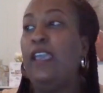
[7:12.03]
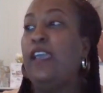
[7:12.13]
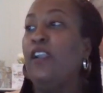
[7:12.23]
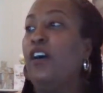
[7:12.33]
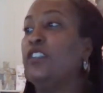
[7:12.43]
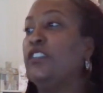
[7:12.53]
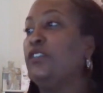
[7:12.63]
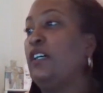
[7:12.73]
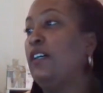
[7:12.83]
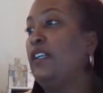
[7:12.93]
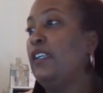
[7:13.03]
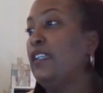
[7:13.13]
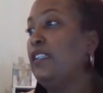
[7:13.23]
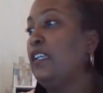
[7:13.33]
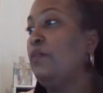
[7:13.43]
And also
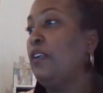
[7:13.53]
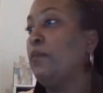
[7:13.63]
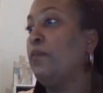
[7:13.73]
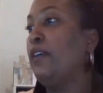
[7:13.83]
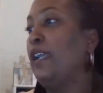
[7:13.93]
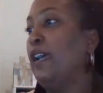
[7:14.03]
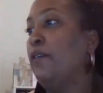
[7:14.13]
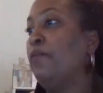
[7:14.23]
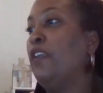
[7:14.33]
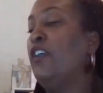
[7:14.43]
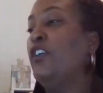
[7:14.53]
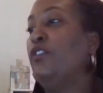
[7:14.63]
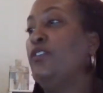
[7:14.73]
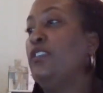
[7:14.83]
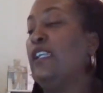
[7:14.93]
another thing I want to point out,
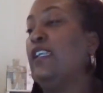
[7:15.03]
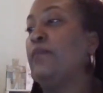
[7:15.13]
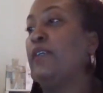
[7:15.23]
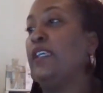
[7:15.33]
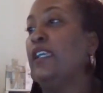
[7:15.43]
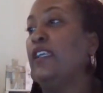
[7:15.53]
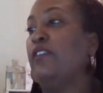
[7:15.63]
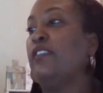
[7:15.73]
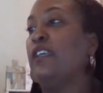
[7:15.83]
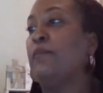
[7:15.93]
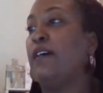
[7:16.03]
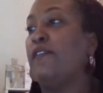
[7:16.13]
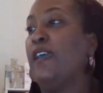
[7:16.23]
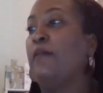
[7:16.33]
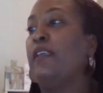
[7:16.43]
you said at the beginning, you said my
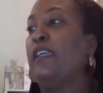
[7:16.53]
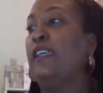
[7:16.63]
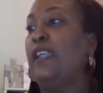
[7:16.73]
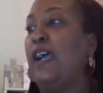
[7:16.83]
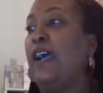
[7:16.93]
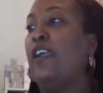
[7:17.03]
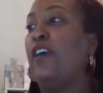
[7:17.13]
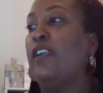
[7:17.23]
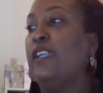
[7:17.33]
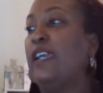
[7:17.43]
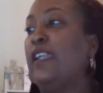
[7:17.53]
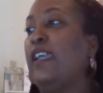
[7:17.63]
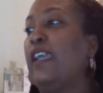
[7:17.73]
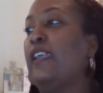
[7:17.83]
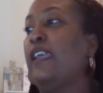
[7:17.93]
family and I are
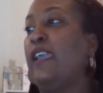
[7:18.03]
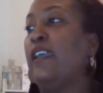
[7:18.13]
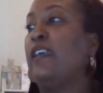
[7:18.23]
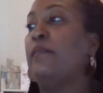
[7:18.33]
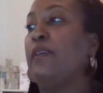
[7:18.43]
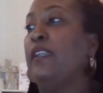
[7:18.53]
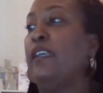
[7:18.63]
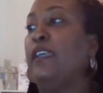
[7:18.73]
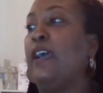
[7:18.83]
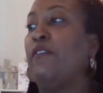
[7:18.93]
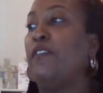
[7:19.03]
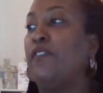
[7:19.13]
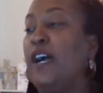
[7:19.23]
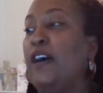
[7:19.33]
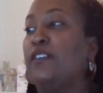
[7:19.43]
dedicated and committed in our
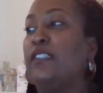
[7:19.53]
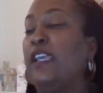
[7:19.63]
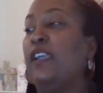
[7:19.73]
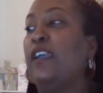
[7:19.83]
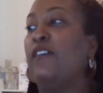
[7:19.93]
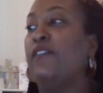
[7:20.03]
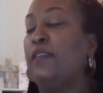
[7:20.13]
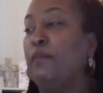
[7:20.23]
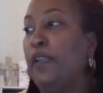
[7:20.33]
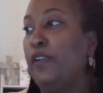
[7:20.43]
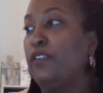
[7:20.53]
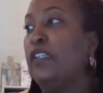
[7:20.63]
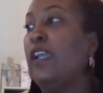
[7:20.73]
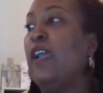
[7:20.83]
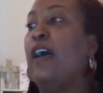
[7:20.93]
vows and covenant marriage.
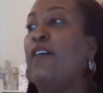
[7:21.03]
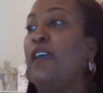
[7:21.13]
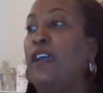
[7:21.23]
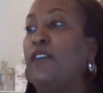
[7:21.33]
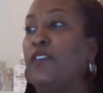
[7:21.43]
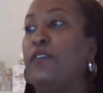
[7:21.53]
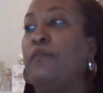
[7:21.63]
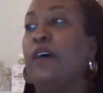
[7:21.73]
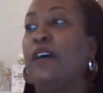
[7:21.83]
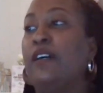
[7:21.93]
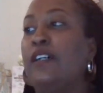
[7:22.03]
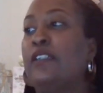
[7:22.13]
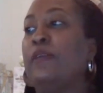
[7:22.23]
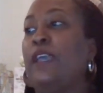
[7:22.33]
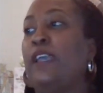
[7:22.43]
However, my
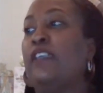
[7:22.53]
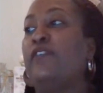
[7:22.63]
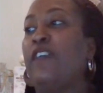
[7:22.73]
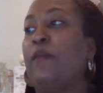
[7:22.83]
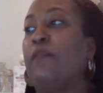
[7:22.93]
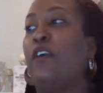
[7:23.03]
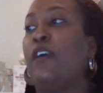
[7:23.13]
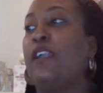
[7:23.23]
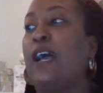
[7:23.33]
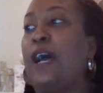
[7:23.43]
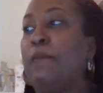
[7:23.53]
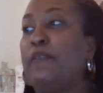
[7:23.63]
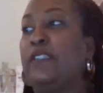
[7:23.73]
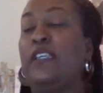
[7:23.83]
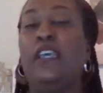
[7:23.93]
husband and his family are the
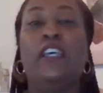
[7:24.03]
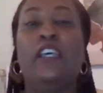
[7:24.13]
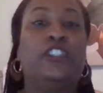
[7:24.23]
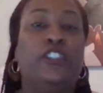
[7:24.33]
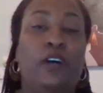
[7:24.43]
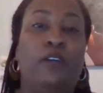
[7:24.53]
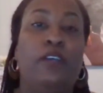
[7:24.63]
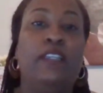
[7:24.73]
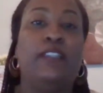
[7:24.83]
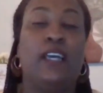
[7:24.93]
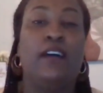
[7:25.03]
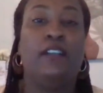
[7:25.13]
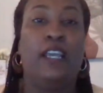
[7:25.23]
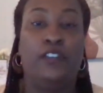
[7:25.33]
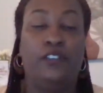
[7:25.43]
opposite. So it
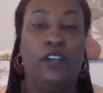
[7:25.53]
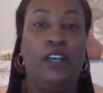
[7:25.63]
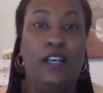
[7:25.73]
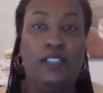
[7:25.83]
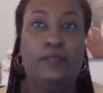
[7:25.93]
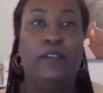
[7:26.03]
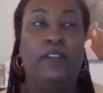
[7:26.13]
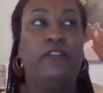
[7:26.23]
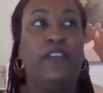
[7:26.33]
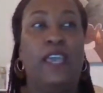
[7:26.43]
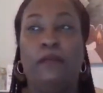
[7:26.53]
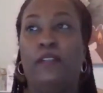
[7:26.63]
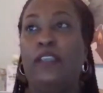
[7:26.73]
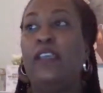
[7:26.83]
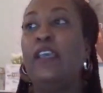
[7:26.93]
sounds like your husband's
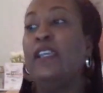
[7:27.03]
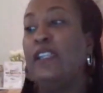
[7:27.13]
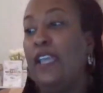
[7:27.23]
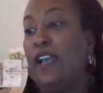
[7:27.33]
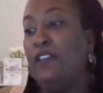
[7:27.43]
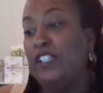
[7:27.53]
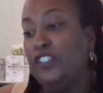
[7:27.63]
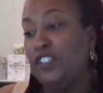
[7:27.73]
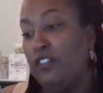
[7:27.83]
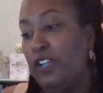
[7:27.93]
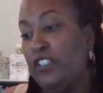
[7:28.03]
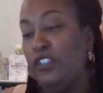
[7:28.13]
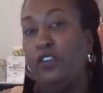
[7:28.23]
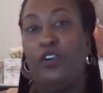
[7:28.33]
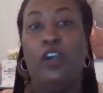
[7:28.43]
family, they have a
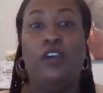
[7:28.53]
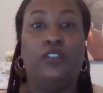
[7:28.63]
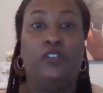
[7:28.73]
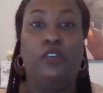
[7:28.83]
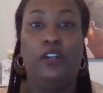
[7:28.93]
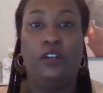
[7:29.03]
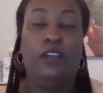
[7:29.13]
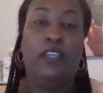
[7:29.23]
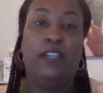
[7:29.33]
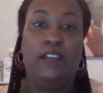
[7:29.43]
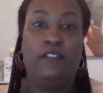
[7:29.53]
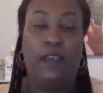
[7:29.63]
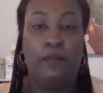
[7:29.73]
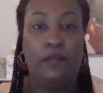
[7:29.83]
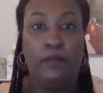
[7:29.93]
generational curse going on in their
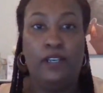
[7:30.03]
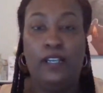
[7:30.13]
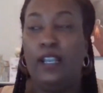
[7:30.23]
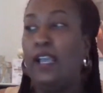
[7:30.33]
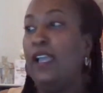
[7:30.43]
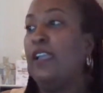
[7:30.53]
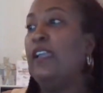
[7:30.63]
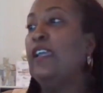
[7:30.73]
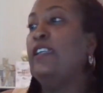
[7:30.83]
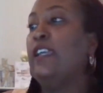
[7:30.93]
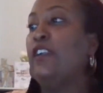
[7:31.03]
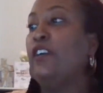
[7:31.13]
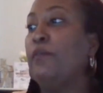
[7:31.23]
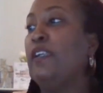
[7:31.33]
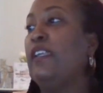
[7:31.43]
family bloodline. They
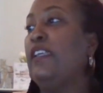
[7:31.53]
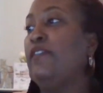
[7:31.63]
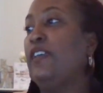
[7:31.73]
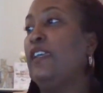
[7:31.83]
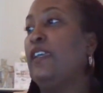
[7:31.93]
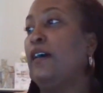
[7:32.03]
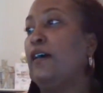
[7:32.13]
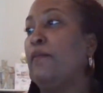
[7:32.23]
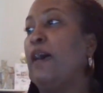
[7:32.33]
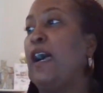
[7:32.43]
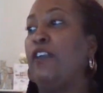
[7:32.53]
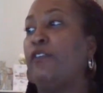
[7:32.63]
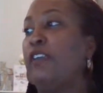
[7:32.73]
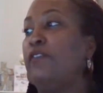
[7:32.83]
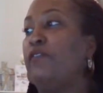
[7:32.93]
don't believe in
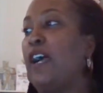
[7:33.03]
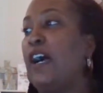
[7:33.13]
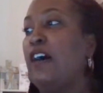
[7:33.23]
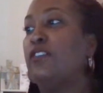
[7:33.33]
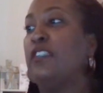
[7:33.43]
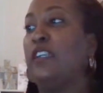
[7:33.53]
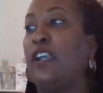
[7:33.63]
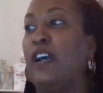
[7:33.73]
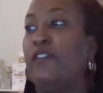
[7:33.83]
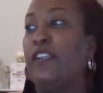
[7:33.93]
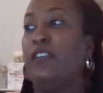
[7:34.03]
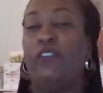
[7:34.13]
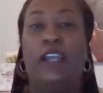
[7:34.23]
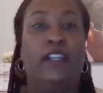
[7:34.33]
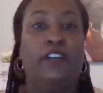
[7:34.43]
honoring vows and covenants,
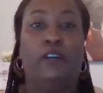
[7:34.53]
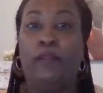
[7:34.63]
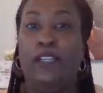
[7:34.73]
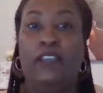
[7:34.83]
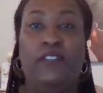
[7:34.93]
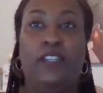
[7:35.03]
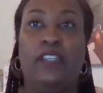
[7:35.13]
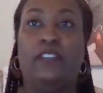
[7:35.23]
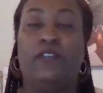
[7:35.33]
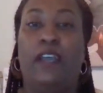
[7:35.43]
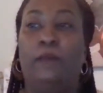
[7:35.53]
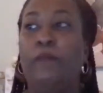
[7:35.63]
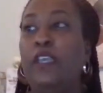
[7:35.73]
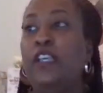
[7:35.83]
right? They don't believe in this, right?